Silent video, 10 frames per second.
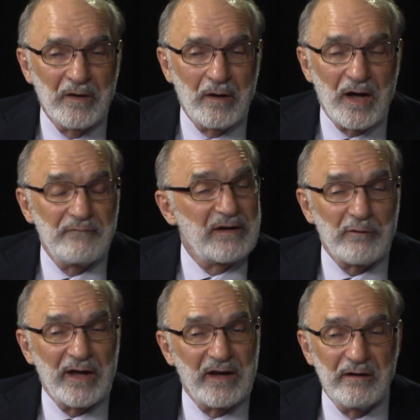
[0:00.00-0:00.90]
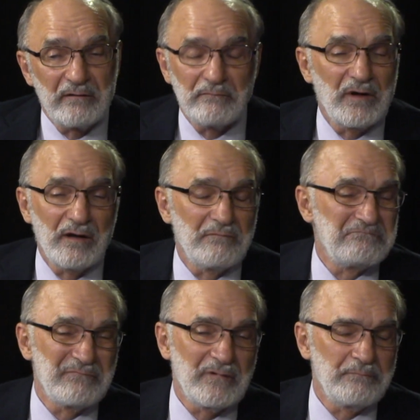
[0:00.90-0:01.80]
I've never had
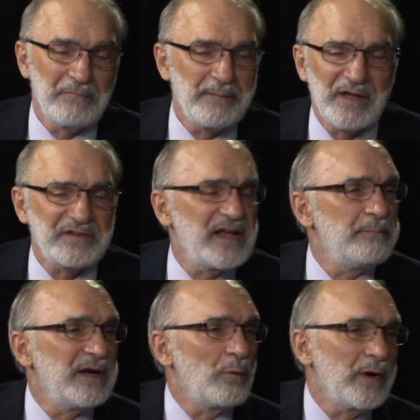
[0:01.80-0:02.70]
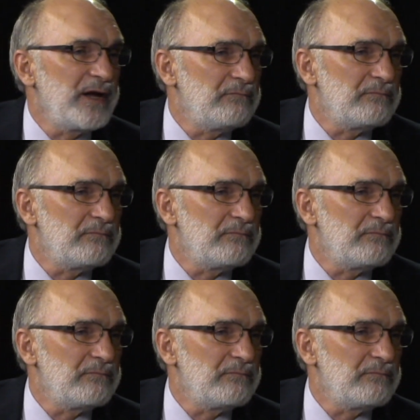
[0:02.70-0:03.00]
maybe a 10-minute wait.